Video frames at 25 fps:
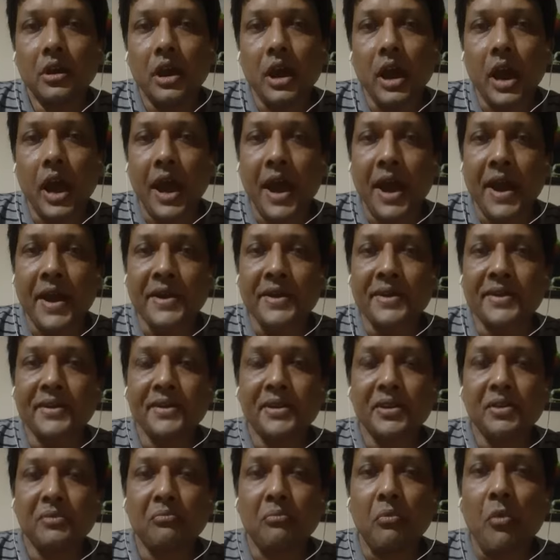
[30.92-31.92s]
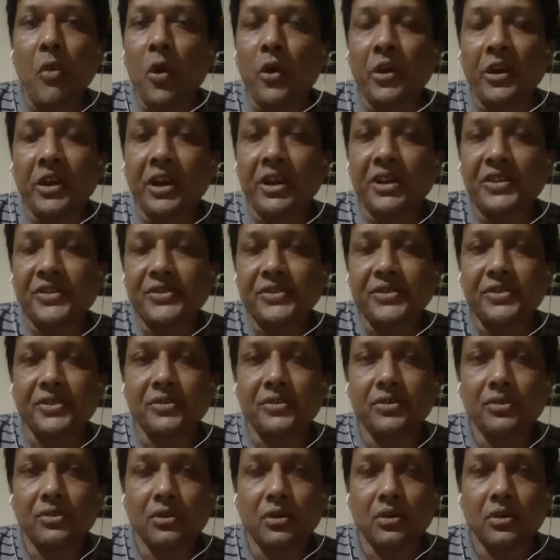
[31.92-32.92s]
and models
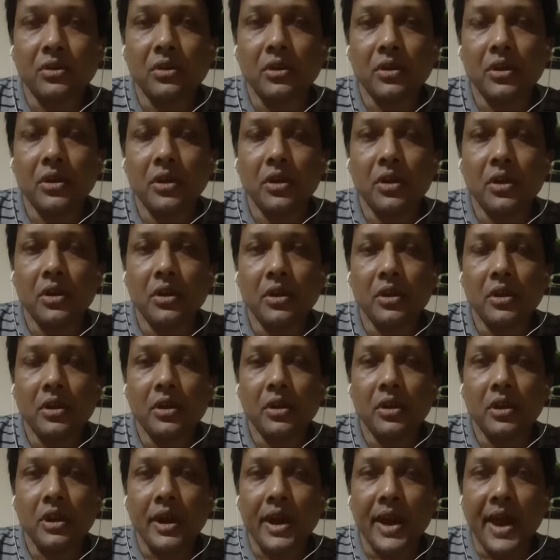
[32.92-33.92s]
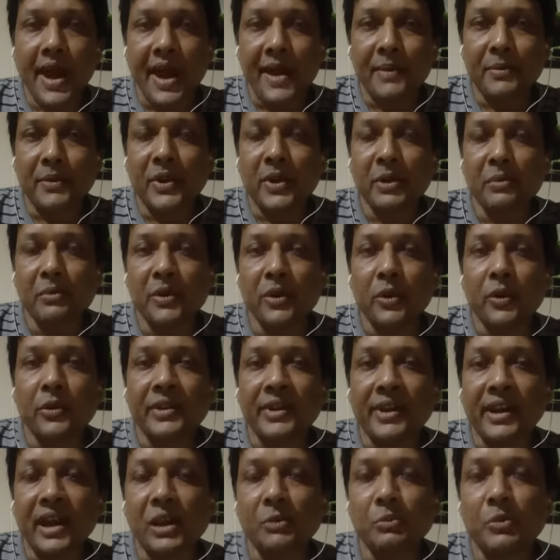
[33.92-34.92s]
available on
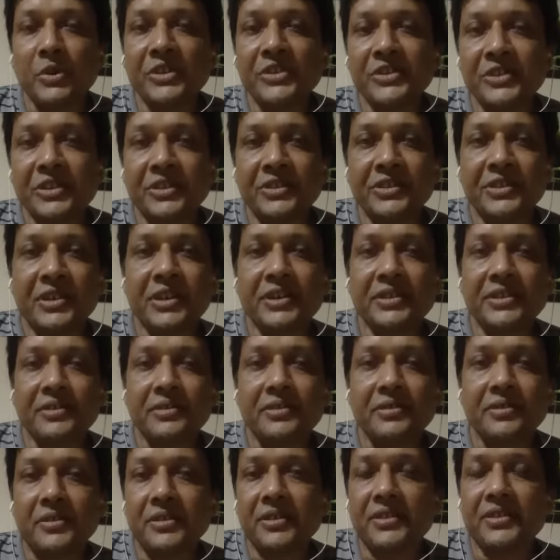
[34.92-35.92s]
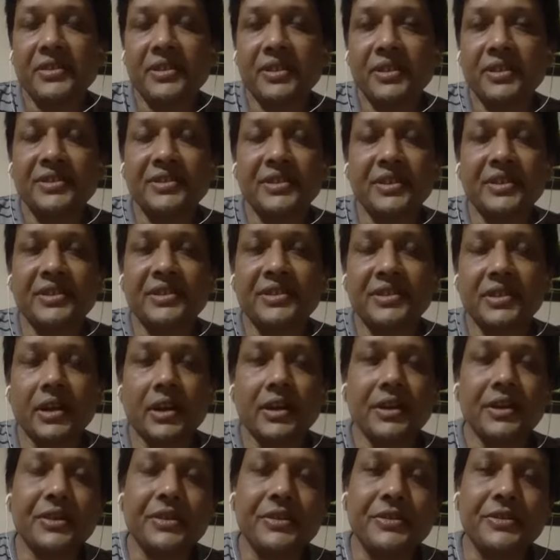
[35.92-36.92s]
climate change research and
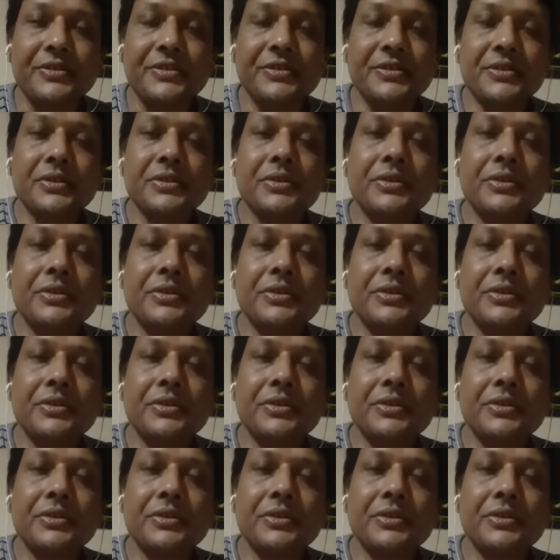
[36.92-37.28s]
studies